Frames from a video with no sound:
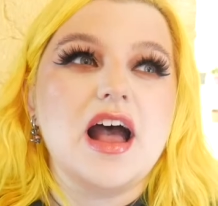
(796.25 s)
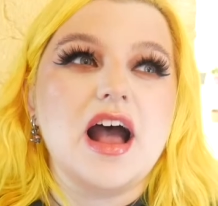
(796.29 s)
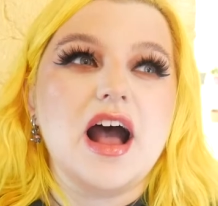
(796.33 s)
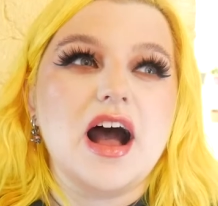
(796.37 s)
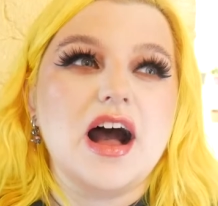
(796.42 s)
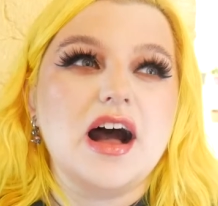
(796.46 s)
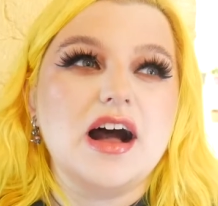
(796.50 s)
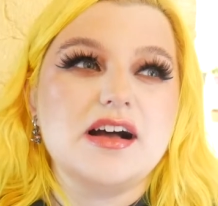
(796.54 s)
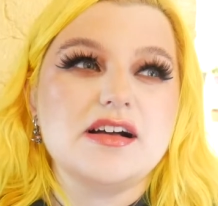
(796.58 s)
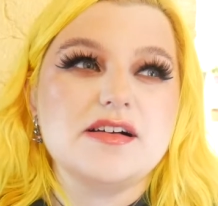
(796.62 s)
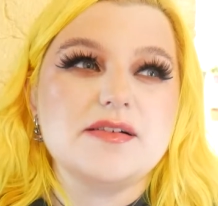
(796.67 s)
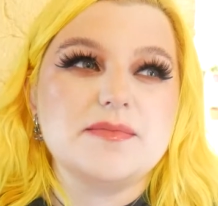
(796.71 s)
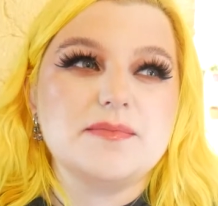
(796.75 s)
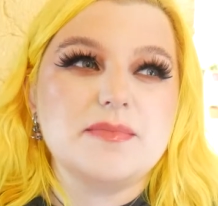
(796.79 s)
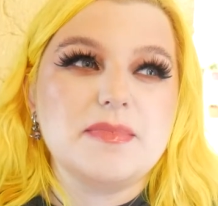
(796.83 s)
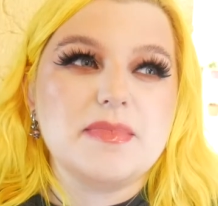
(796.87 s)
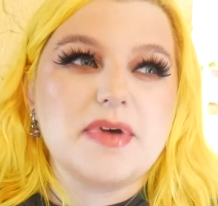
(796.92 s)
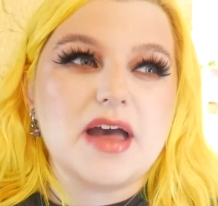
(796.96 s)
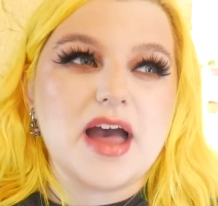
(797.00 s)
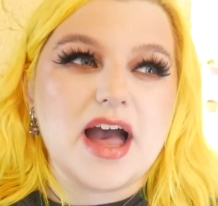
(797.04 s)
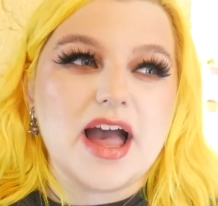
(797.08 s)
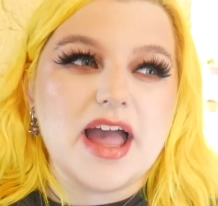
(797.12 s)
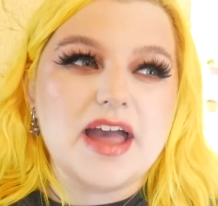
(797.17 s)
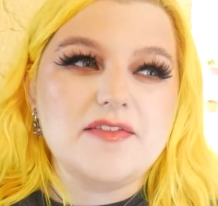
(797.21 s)
I
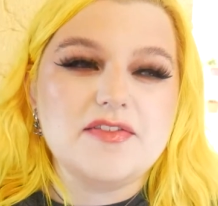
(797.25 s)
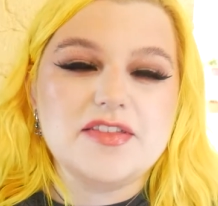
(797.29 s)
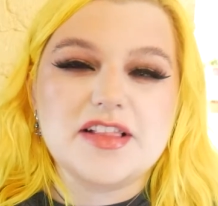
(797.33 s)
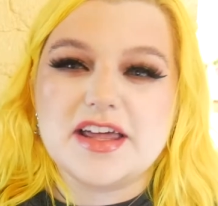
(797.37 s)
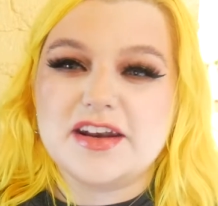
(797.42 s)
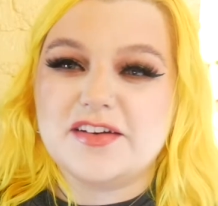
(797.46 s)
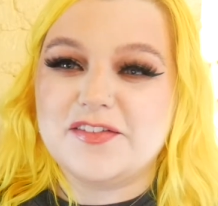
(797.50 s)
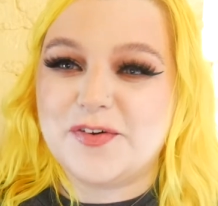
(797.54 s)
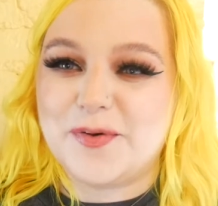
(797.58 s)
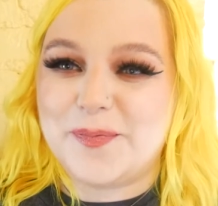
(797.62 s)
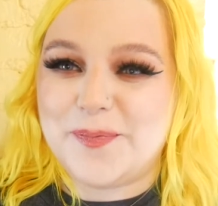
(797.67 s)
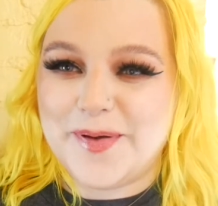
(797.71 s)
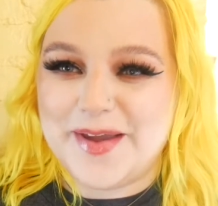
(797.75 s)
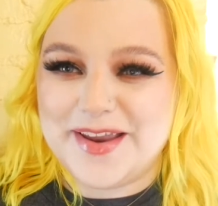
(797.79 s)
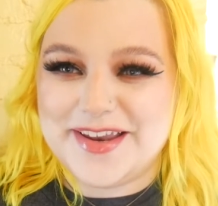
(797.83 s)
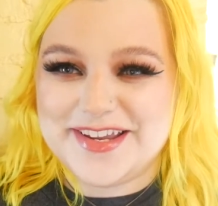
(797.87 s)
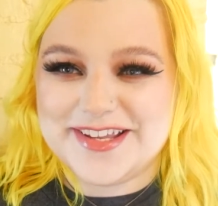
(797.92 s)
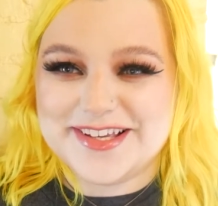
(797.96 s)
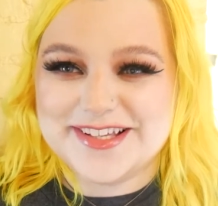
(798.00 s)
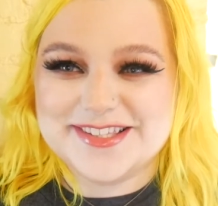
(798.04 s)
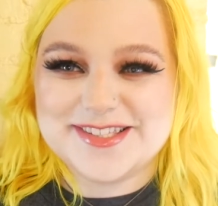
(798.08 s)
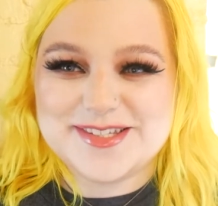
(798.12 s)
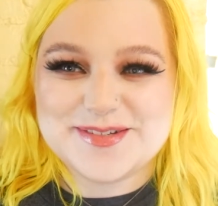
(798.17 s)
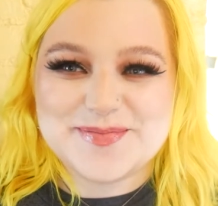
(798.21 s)
have a lot of
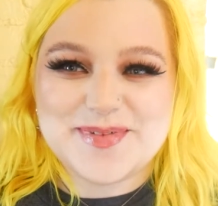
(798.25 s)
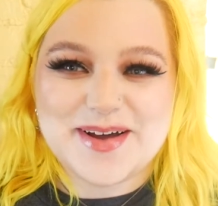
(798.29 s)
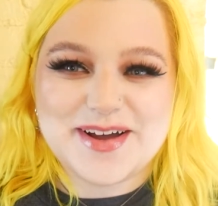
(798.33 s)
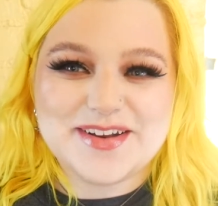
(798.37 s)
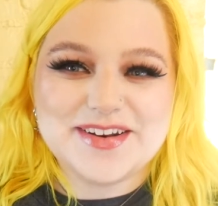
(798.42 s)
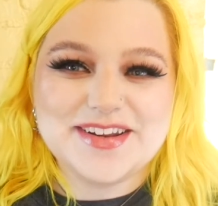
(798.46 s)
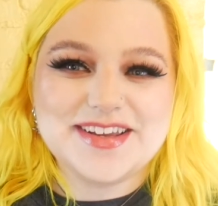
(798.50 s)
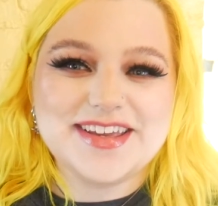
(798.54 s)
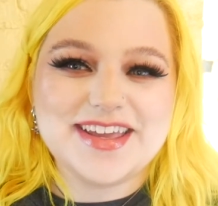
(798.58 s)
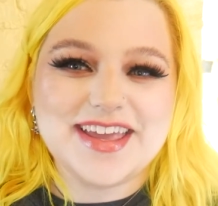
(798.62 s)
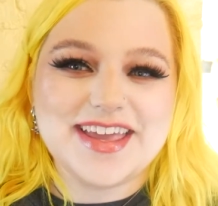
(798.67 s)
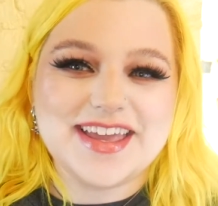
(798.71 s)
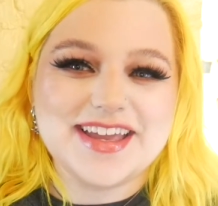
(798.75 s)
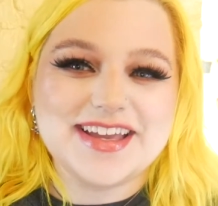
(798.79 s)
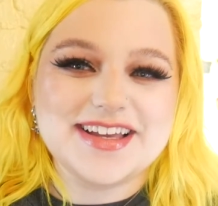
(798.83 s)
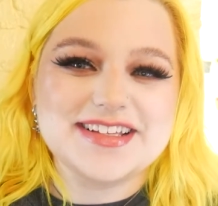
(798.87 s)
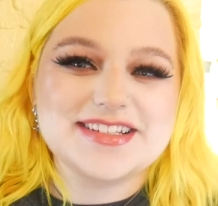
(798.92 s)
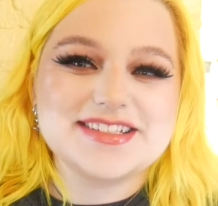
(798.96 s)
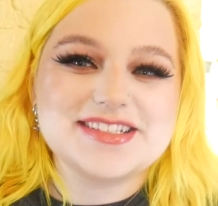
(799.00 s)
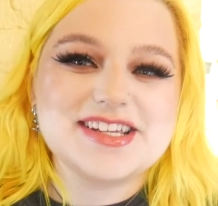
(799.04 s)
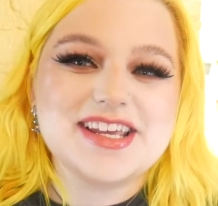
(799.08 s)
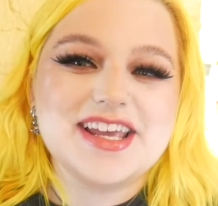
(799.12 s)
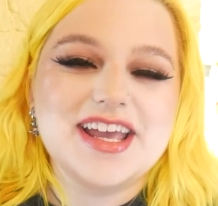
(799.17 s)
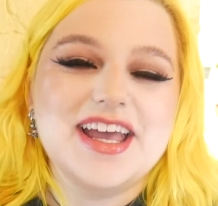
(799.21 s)
opinions about it,
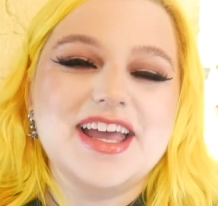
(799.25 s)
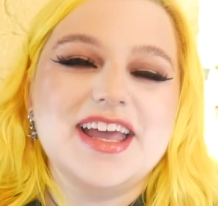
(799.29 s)
and